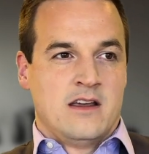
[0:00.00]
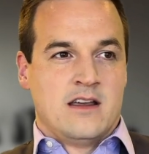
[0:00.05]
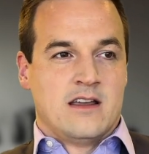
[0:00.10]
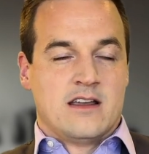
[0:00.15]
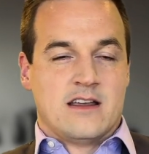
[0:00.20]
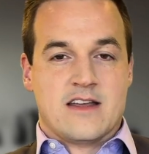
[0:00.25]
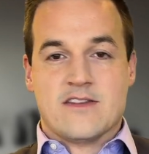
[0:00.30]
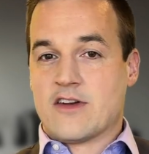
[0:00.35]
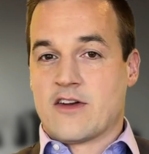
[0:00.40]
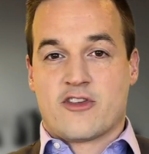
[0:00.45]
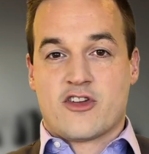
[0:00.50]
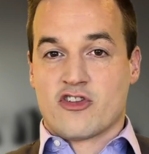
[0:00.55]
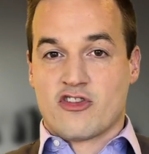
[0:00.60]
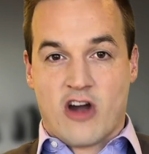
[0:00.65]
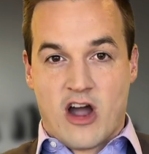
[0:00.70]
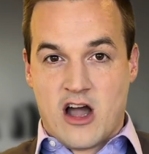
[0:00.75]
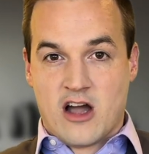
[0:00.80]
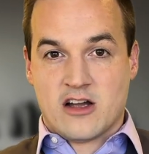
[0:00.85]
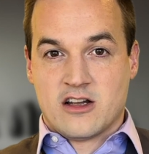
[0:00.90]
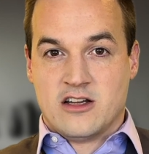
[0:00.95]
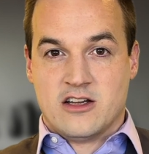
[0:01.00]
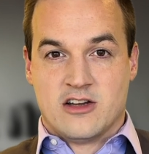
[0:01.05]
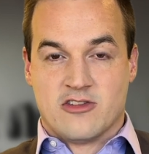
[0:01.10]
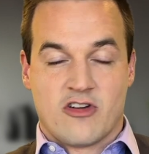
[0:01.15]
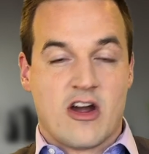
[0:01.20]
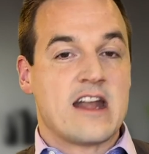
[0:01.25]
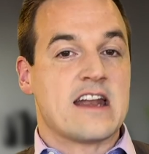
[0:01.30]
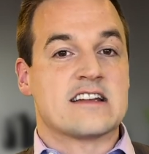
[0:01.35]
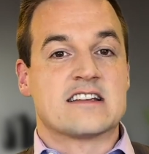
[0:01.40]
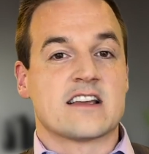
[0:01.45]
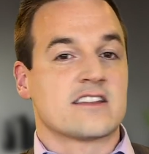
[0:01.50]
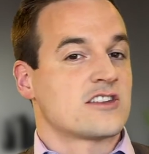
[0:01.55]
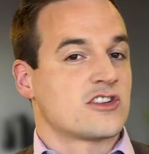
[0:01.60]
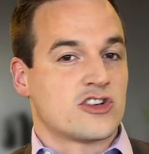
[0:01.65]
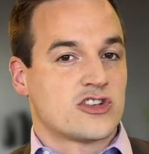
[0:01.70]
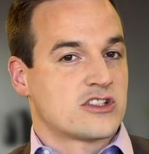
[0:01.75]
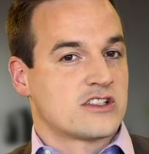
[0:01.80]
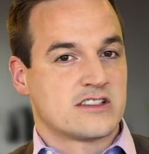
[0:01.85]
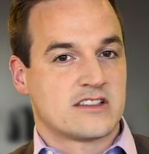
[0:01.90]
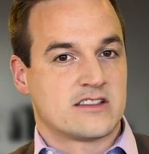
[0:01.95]
even if you're wrong, right, it doesn't
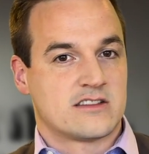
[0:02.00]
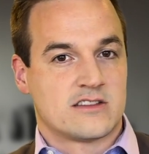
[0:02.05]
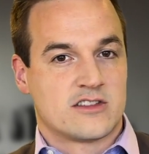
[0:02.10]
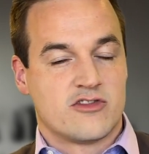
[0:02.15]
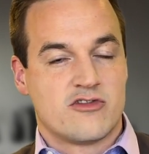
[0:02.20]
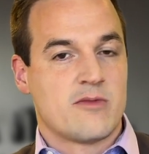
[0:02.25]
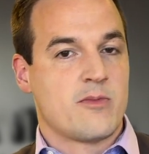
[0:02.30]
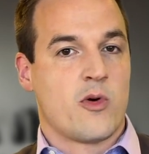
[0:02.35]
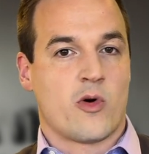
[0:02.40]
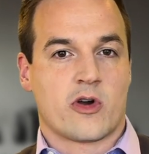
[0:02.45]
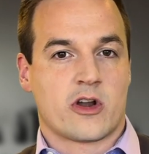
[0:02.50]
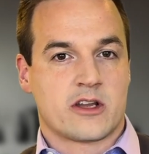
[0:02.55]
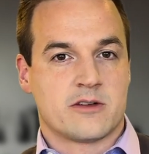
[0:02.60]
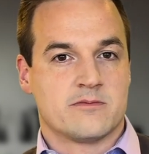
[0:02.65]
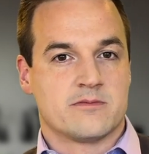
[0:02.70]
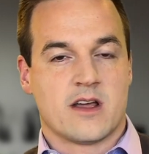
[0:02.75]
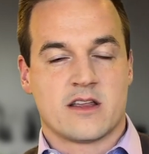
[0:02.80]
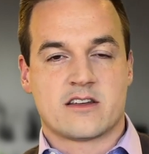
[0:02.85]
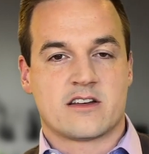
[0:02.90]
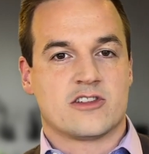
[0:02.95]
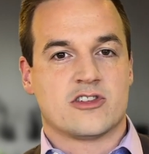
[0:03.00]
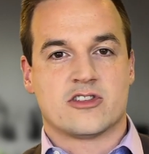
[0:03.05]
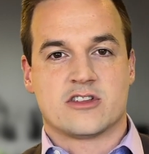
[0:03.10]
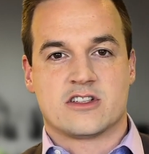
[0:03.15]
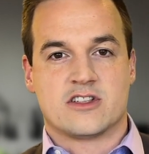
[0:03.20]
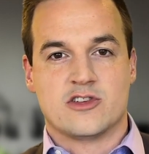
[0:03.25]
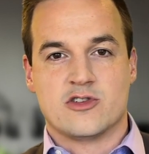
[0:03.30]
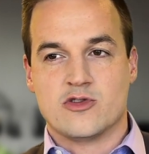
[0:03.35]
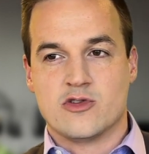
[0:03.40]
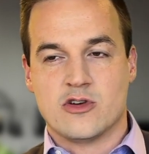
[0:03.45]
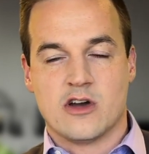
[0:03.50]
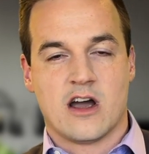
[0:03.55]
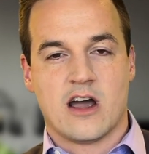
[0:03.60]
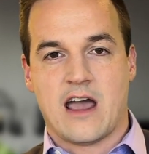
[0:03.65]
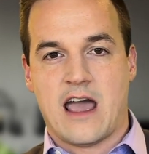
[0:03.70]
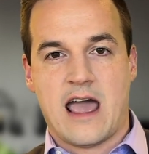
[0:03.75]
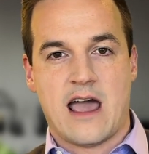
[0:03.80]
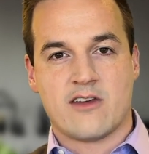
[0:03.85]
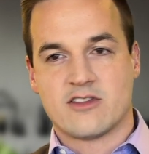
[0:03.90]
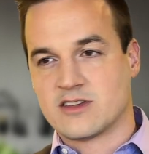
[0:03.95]
hurt to report it. It doesn't hurt to
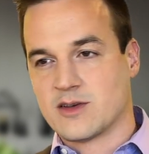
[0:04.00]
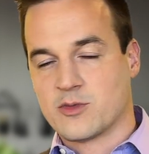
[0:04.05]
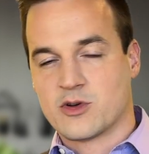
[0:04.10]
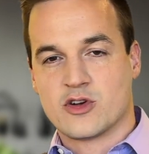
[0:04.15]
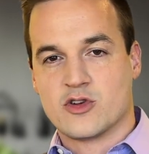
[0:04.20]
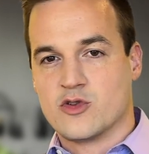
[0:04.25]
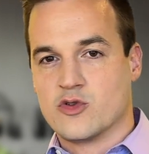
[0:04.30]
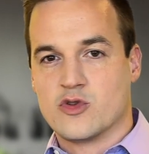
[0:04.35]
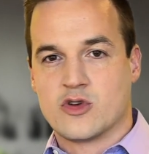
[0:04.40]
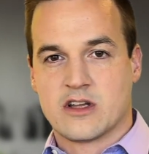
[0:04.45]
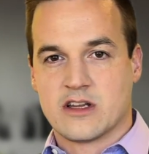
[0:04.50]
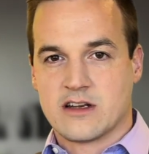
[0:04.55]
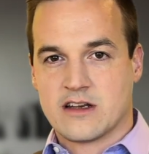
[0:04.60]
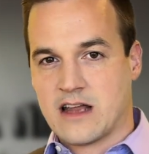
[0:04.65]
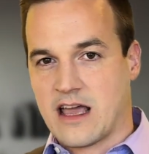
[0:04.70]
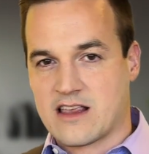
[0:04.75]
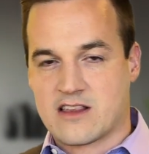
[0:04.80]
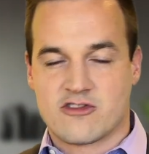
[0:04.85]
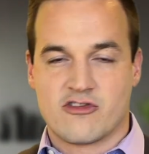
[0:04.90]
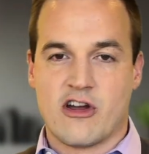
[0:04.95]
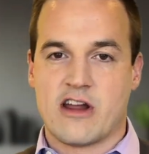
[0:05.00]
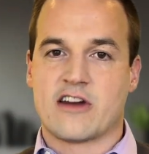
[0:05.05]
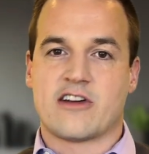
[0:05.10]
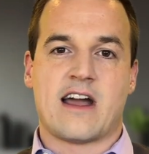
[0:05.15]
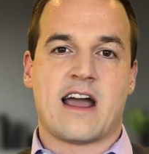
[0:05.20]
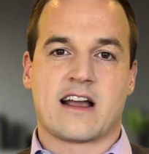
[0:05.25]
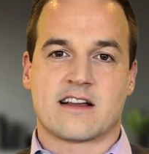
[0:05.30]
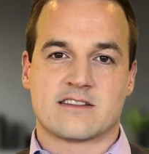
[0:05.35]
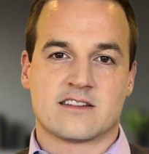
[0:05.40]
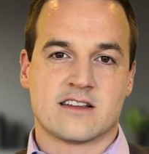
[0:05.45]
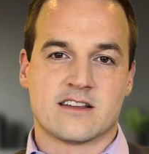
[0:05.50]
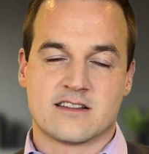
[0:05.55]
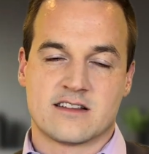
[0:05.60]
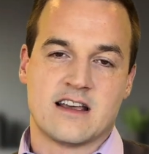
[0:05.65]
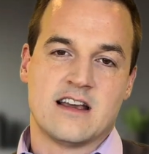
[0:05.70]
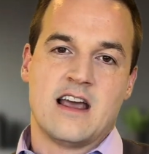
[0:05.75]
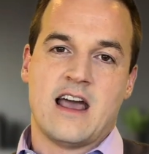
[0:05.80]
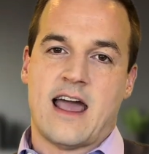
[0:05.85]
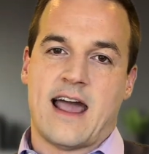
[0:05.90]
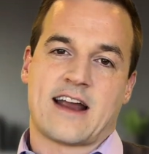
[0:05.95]
have someone who has greater access
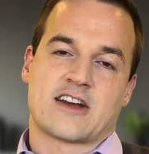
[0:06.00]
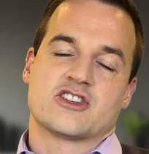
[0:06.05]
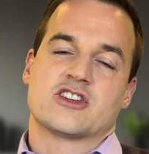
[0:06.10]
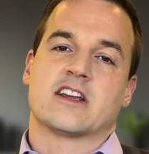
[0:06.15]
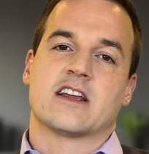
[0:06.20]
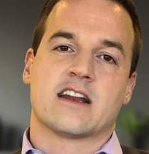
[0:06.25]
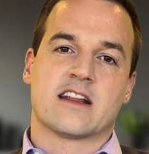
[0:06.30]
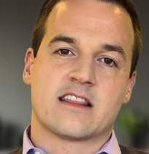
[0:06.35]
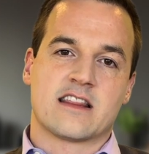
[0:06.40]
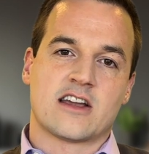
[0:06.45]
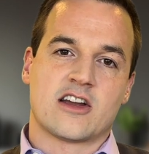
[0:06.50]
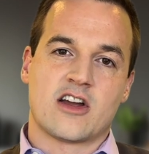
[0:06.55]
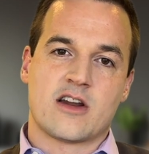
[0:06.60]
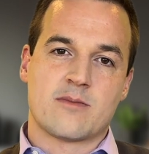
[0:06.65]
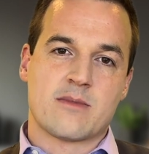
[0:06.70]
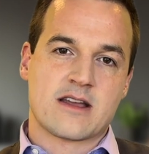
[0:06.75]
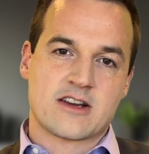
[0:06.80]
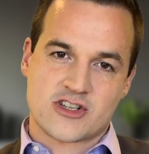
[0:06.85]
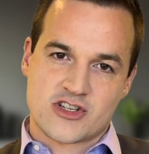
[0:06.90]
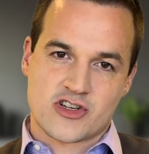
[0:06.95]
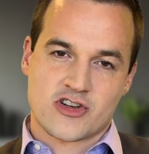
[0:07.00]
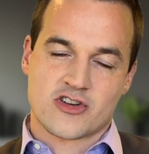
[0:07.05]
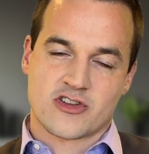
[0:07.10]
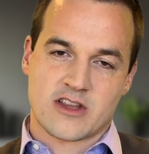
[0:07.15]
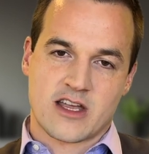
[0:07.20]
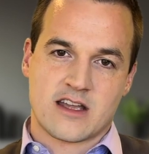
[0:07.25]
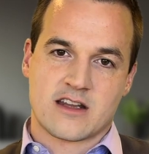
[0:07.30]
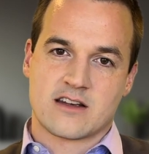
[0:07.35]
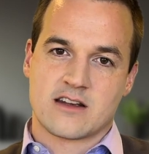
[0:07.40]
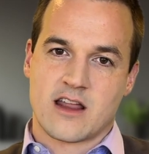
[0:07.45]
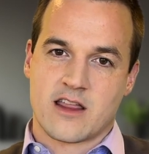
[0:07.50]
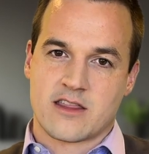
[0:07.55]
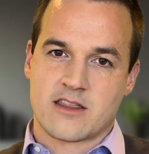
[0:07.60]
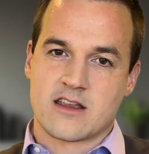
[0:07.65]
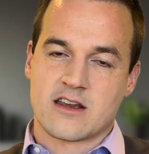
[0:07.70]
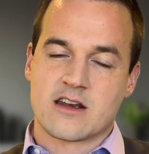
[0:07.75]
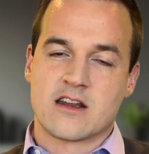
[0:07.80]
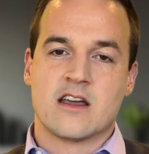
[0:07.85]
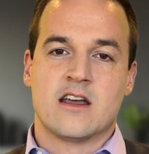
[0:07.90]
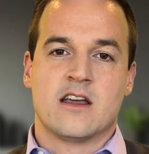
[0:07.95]
actually get in there and make sure that
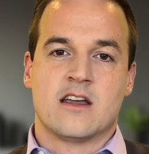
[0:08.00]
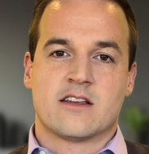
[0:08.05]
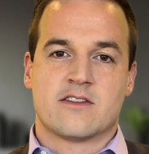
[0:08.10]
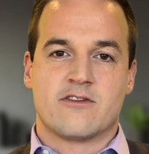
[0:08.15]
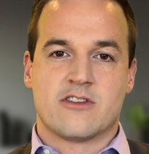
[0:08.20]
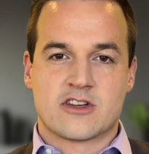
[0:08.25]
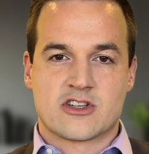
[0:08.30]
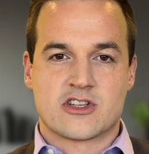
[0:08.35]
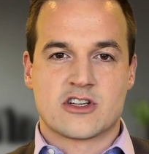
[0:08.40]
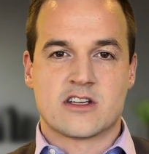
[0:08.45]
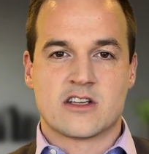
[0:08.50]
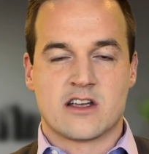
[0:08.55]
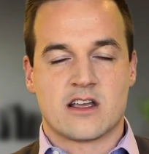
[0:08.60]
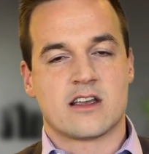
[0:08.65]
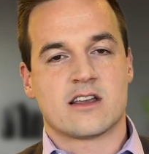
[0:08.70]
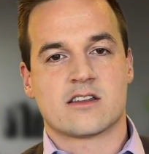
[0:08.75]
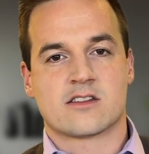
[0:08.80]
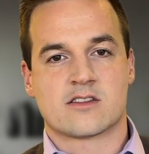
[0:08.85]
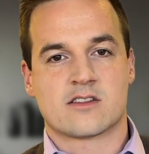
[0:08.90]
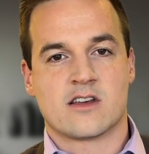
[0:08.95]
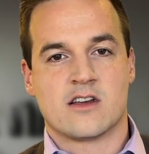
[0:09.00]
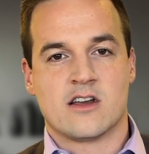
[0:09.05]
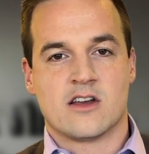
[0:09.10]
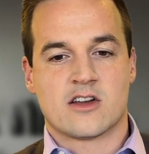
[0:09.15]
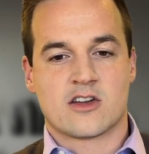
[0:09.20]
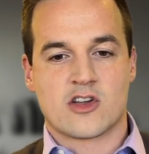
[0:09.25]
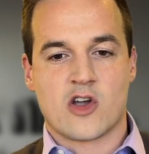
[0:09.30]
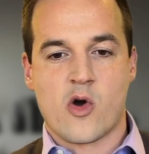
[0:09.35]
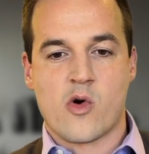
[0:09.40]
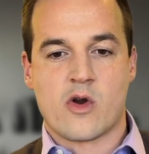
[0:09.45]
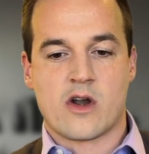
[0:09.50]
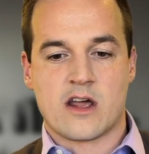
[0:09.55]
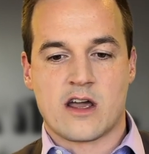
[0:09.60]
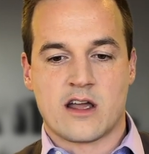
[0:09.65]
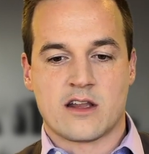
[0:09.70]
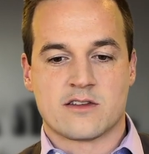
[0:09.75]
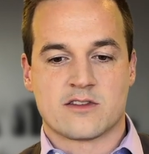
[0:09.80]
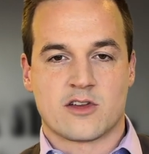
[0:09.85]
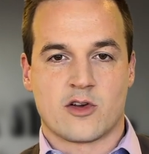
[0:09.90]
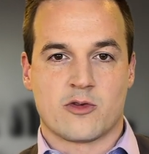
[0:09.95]
nothing fishy is going
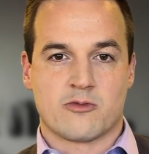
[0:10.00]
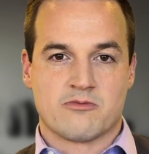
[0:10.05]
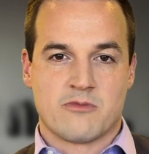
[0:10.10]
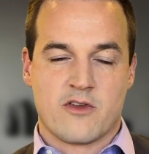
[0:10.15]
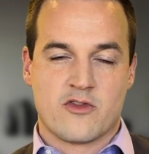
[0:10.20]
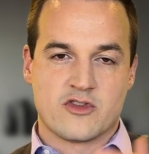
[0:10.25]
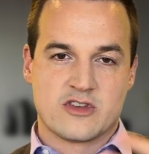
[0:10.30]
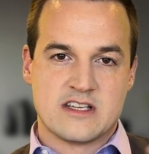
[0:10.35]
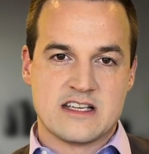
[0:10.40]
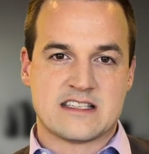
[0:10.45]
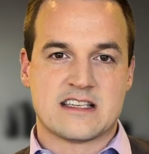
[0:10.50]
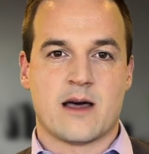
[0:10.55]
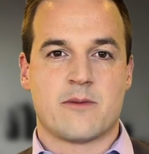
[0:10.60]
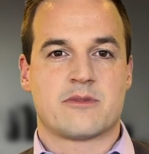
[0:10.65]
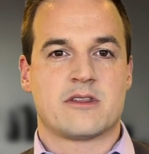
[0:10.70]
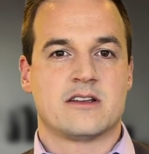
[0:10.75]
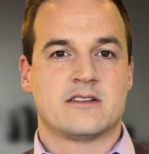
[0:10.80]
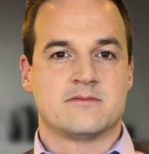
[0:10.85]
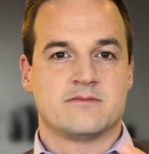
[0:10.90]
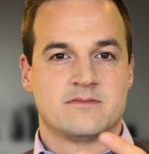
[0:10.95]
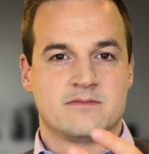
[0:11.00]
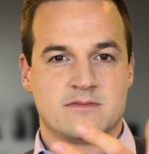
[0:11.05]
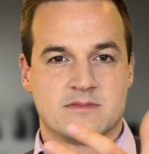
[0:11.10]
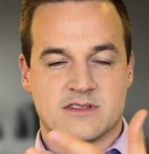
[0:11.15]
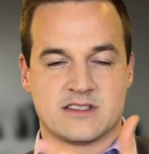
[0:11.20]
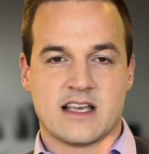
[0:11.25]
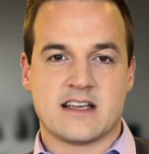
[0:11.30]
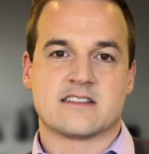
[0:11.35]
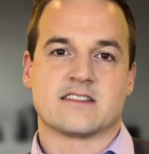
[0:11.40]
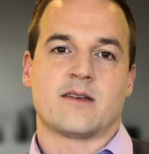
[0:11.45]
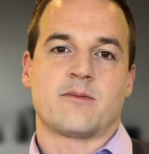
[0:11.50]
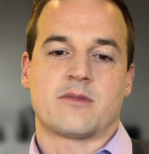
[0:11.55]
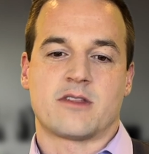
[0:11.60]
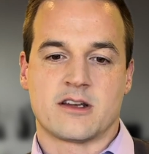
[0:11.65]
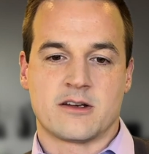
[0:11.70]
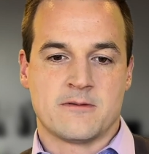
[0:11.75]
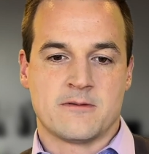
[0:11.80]
on. So if you see something, say something.